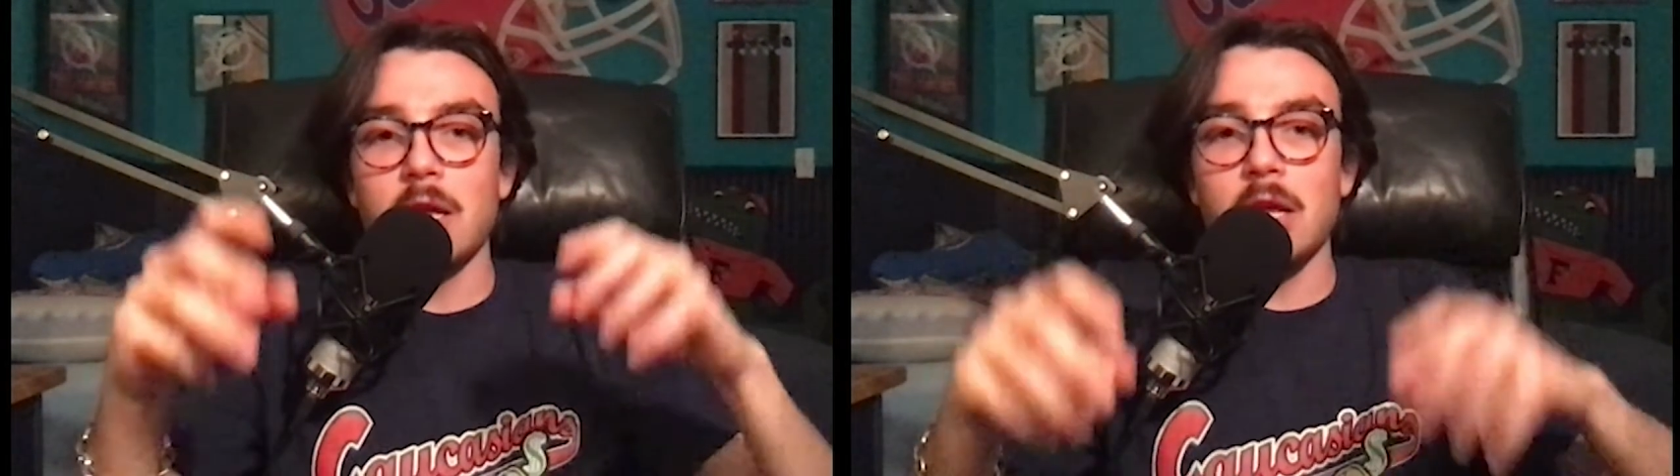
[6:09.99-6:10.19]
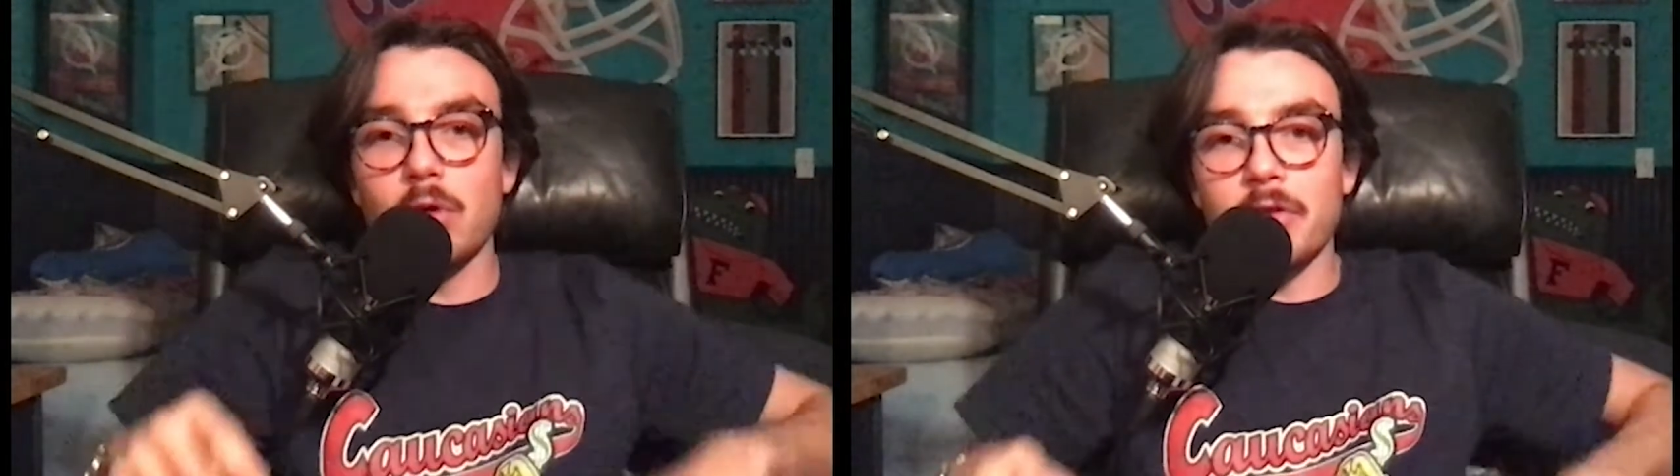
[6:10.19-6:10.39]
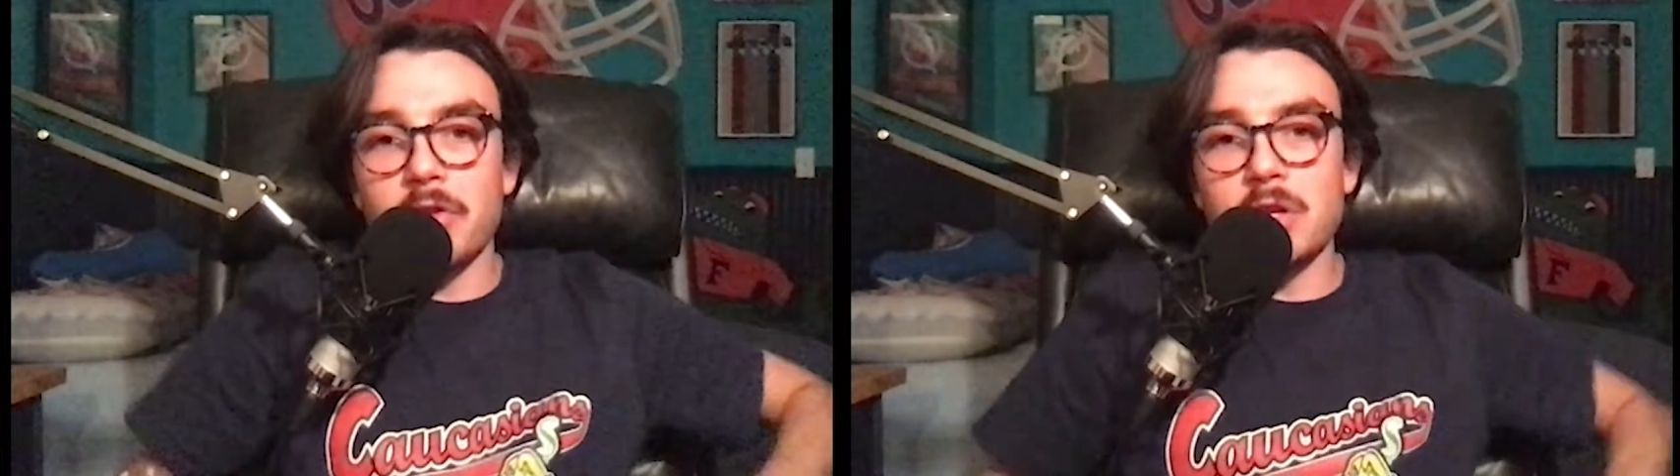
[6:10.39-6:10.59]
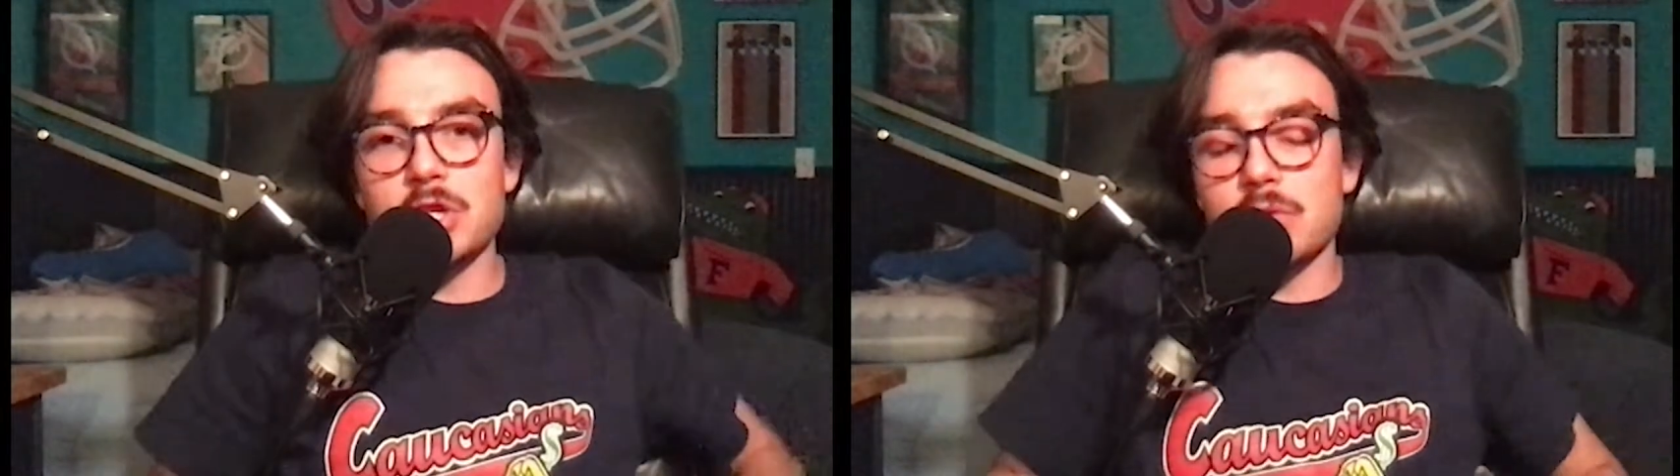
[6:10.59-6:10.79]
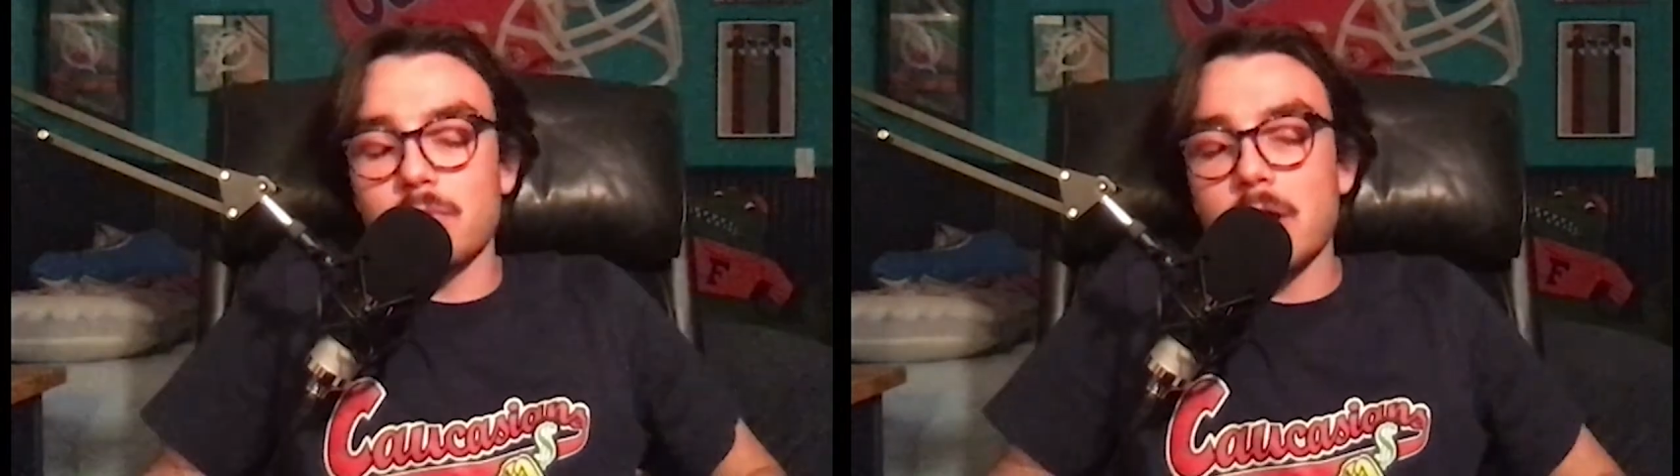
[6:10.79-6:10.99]
It wasn't
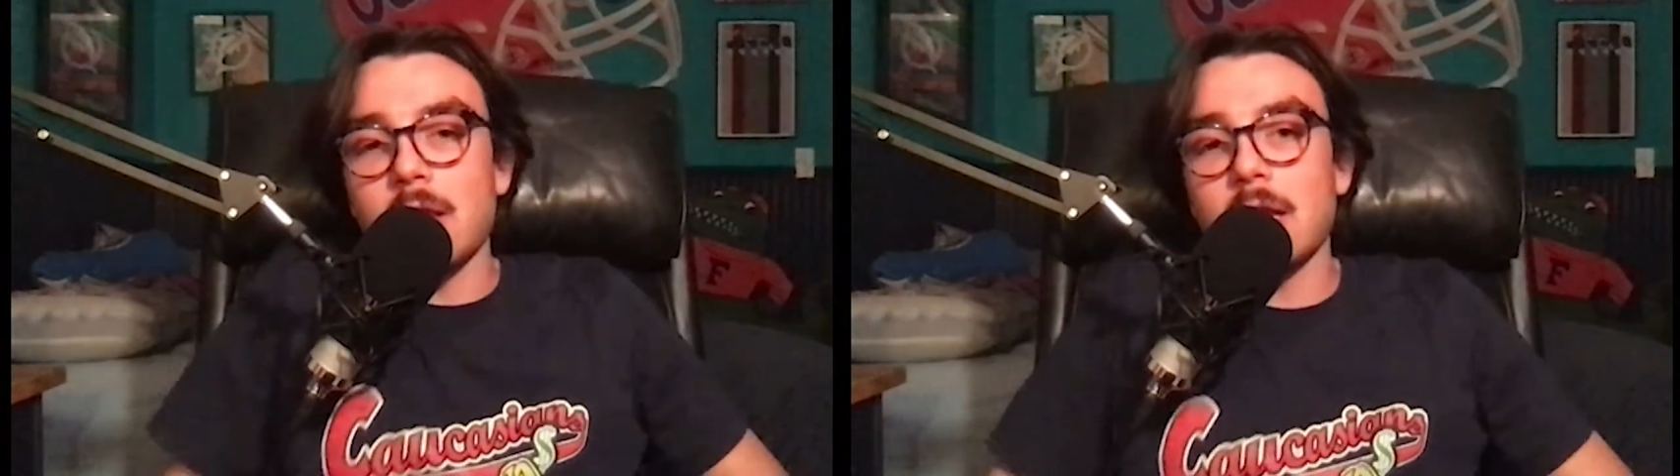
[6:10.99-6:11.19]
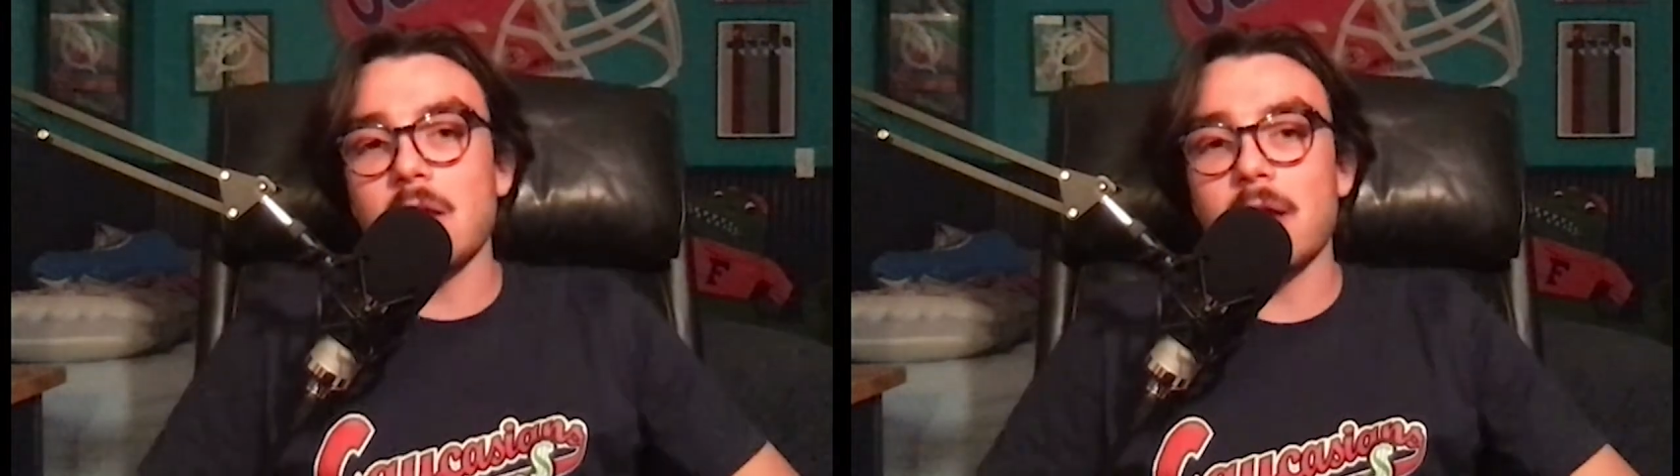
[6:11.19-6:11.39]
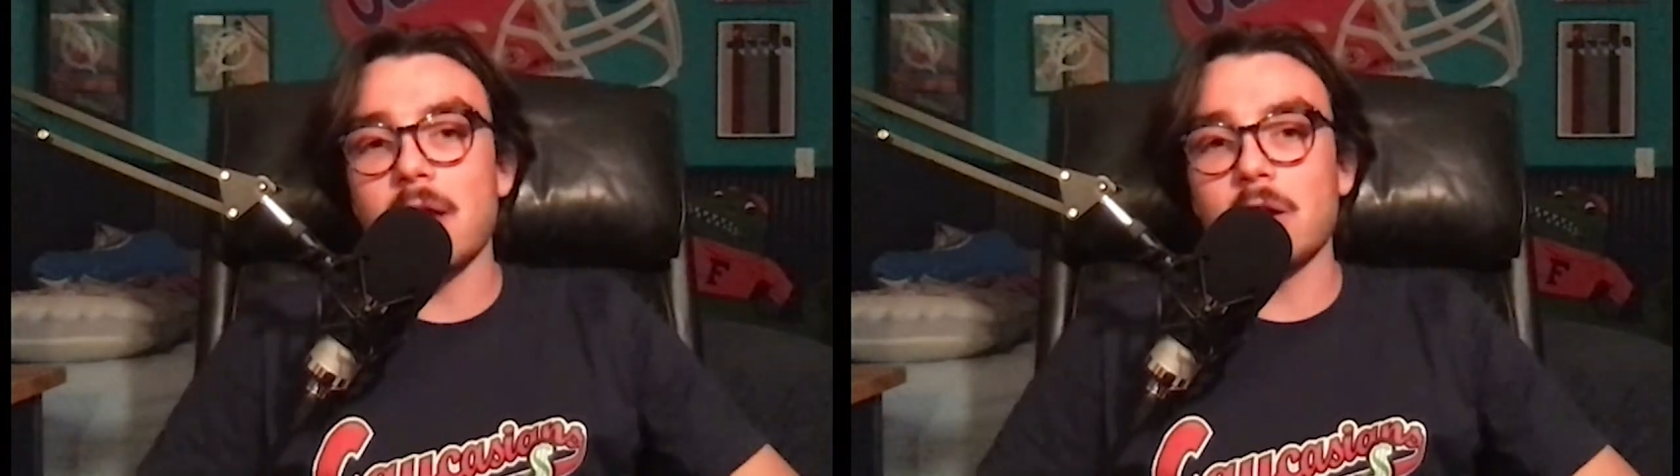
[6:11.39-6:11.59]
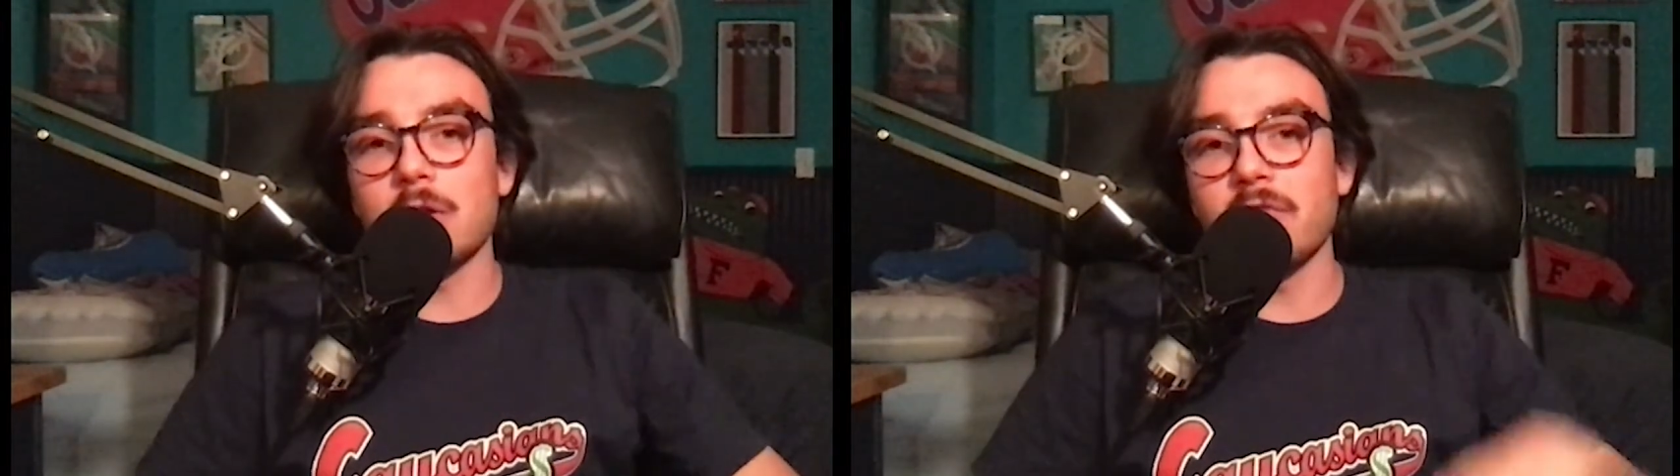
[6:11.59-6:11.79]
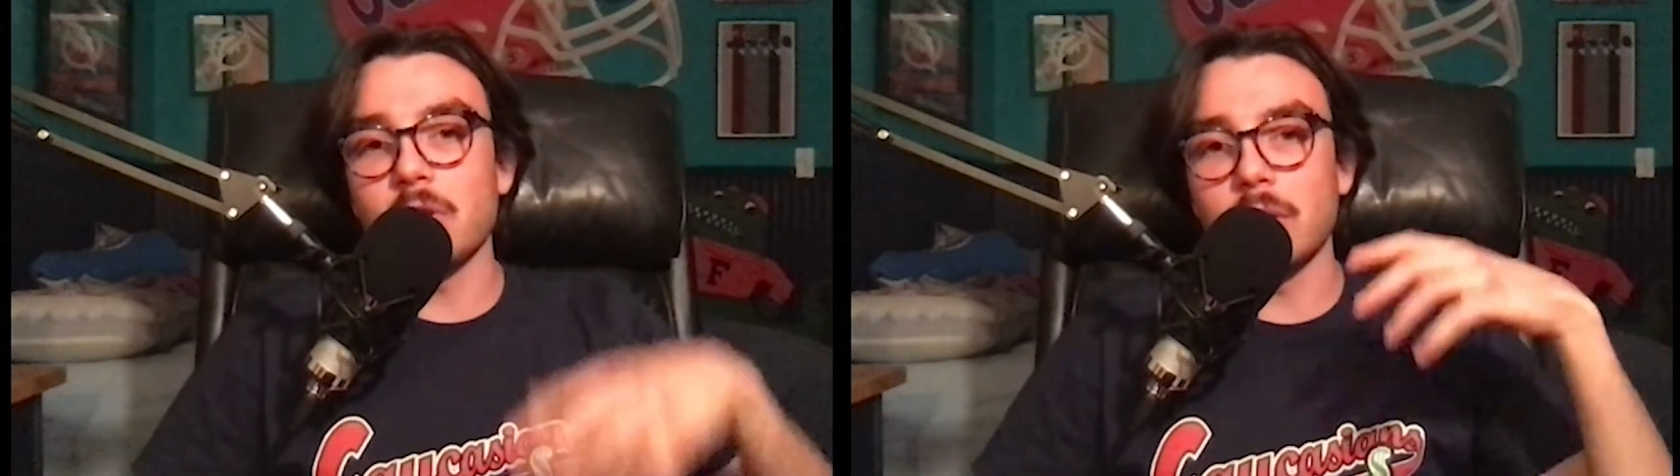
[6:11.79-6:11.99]
just the way they came back on the
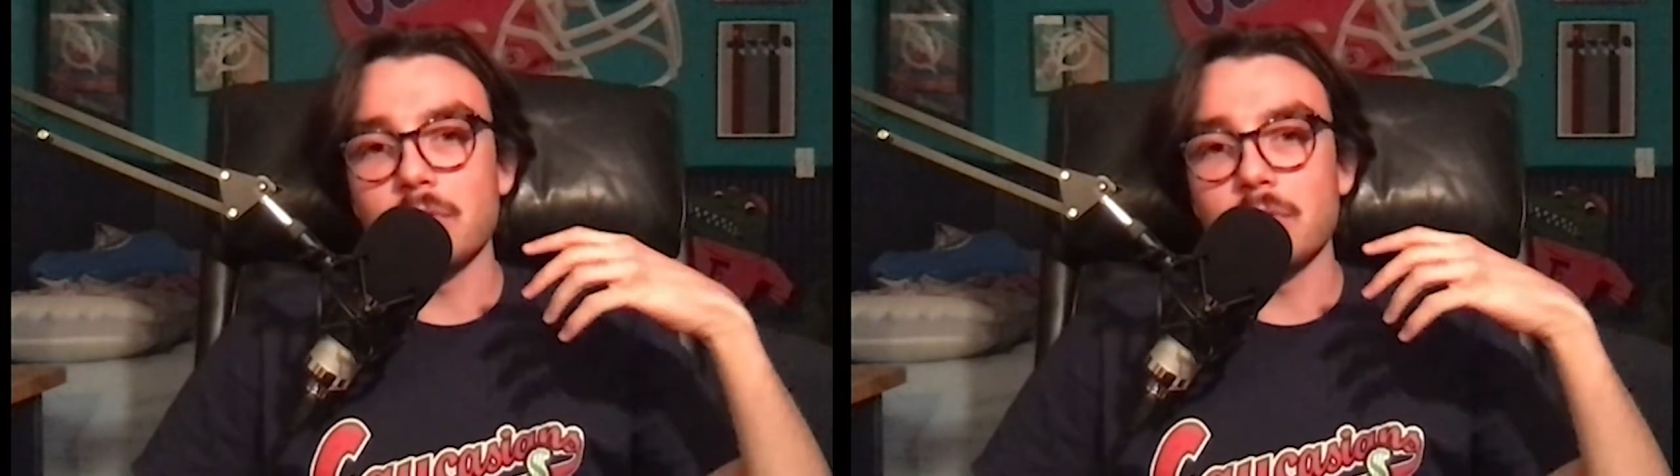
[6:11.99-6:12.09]
field,